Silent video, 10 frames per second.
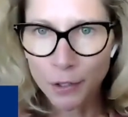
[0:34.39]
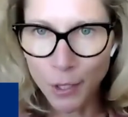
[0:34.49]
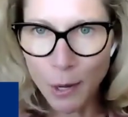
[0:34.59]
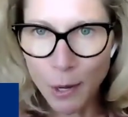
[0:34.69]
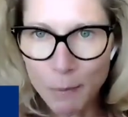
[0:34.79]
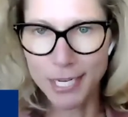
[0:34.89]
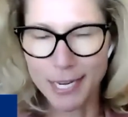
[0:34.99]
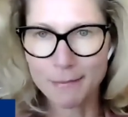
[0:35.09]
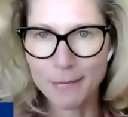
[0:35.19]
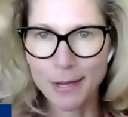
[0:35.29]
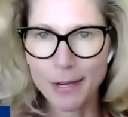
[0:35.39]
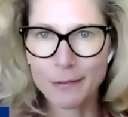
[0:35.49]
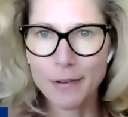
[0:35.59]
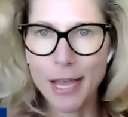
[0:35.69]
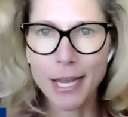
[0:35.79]
global team
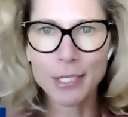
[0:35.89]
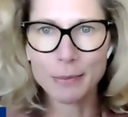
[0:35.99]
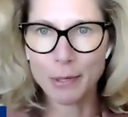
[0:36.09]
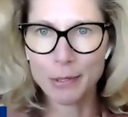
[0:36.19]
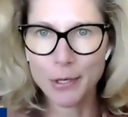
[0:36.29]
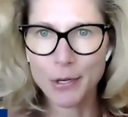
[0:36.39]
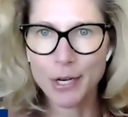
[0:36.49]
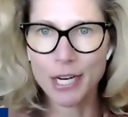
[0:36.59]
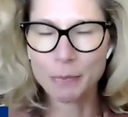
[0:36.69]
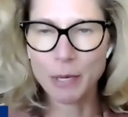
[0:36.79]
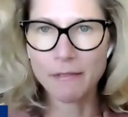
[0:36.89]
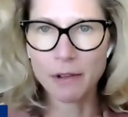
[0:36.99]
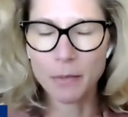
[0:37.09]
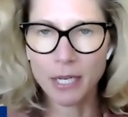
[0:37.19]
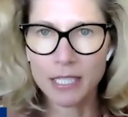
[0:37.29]
of experts across
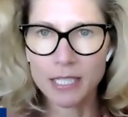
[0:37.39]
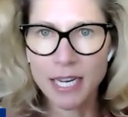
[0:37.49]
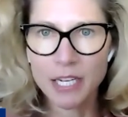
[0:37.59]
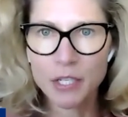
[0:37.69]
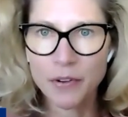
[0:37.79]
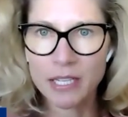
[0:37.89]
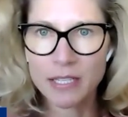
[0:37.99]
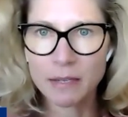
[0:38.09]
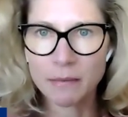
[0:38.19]
private markets and hedge funds.